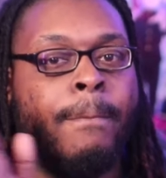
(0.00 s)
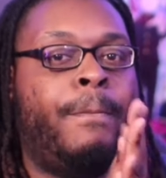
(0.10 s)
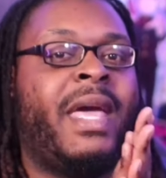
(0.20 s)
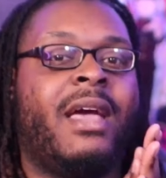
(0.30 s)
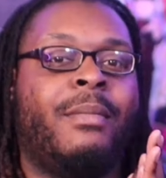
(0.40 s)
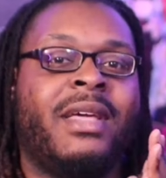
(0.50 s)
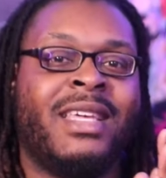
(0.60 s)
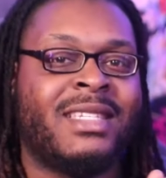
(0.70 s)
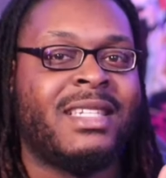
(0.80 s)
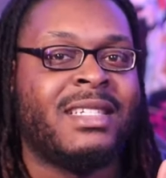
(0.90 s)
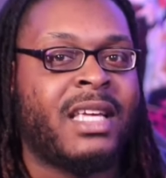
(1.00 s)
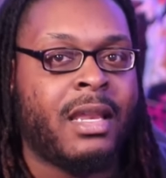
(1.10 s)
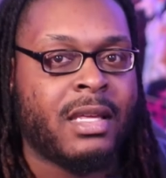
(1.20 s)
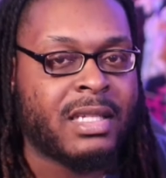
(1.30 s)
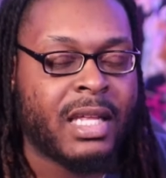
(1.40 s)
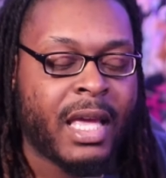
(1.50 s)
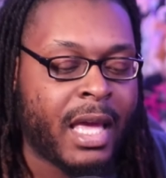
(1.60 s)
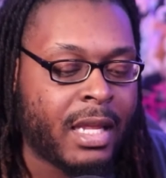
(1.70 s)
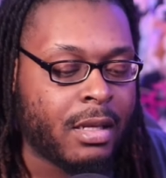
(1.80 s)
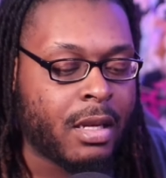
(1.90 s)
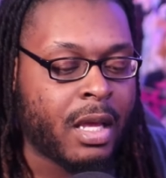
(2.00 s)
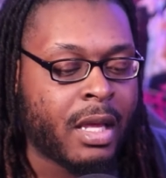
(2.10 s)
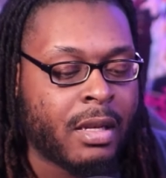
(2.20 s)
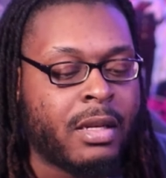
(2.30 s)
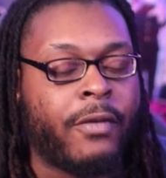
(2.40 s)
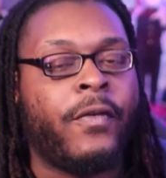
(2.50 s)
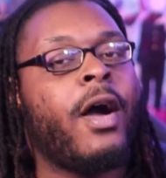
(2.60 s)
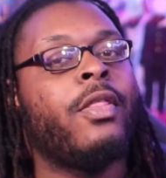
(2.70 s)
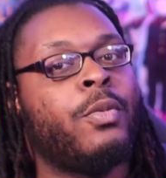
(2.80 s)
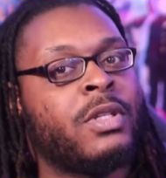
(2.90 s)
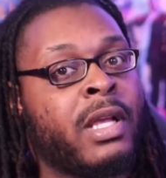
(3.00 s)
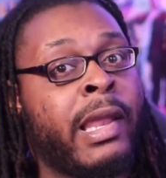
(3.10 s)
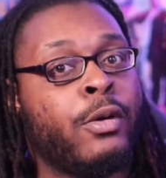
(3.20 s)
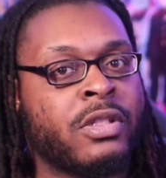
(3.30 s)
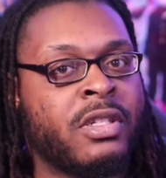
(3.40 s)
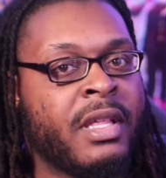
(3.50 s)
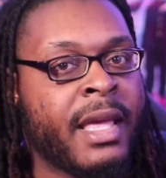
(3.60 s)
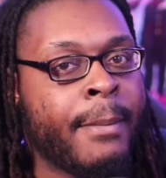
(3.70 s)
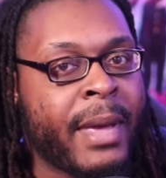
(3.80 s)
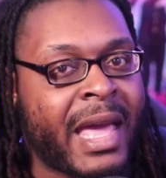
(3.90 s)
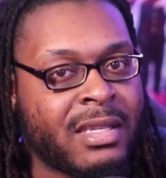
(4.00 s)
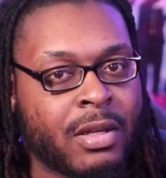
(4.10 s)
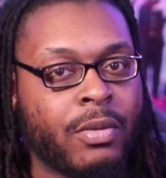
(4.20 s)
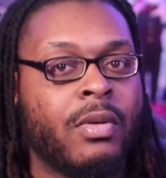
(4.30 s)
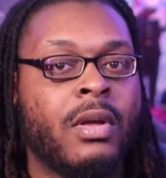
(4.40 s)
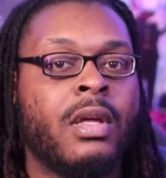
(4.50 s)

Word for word: bam, instantaneously. And the father was closer to the impact, so